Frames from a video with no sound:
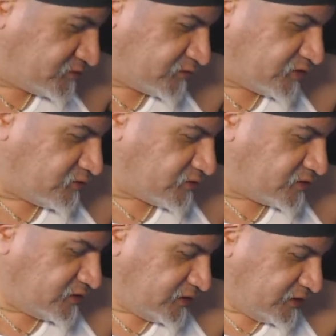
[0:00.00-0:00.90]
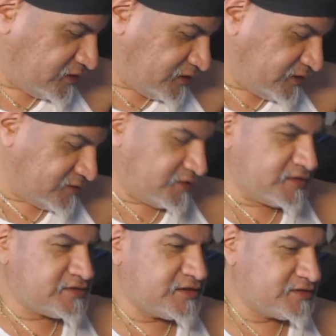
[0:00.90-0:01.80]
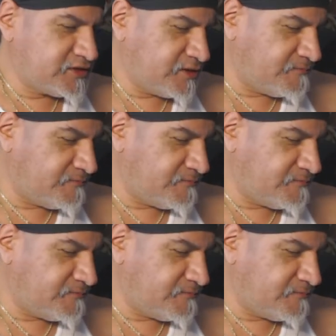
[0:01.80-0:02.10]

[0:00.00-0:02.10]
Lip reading: being recorded. This is